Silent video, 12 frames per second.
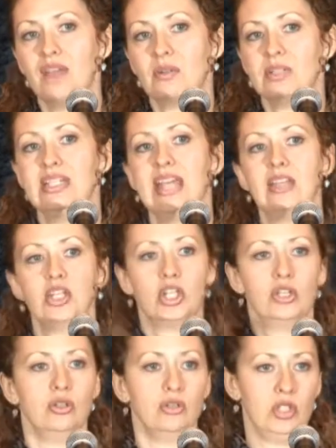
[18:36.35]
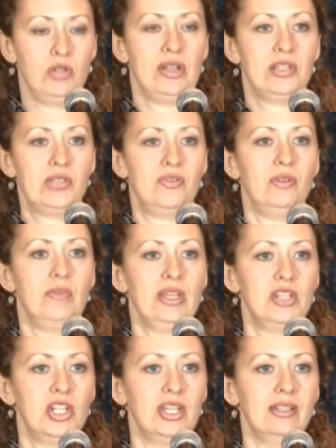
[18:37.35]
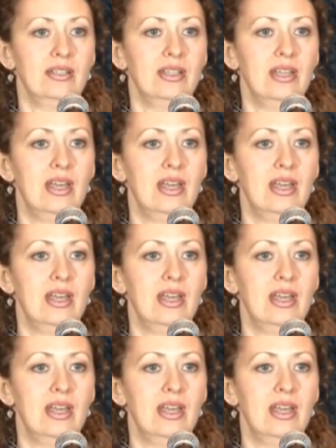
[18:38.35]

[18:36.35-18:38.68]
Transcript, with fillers: foundational transformation